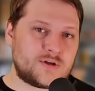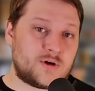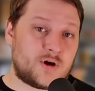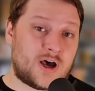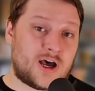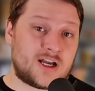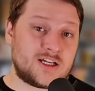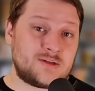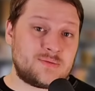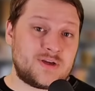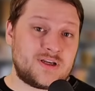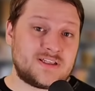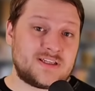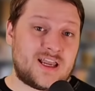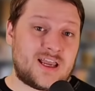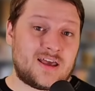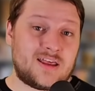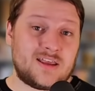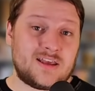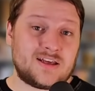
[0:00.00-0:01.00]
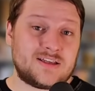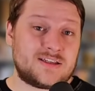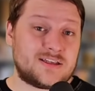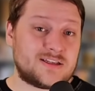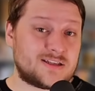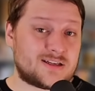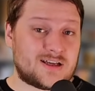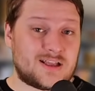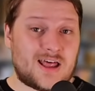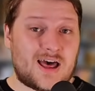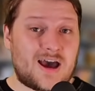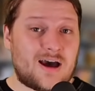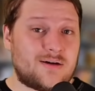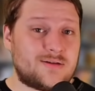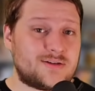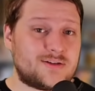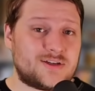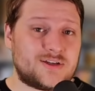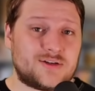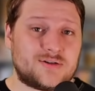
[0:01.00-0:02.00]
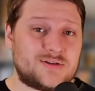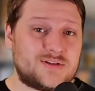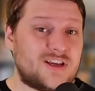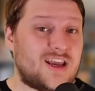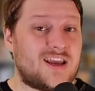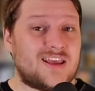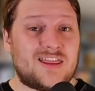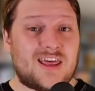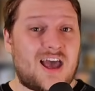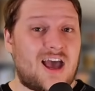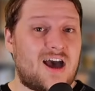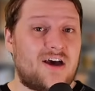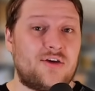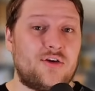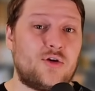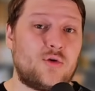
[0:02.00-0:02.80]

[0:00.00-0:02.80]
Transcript: Hajime's alias is Cloud, so take that how you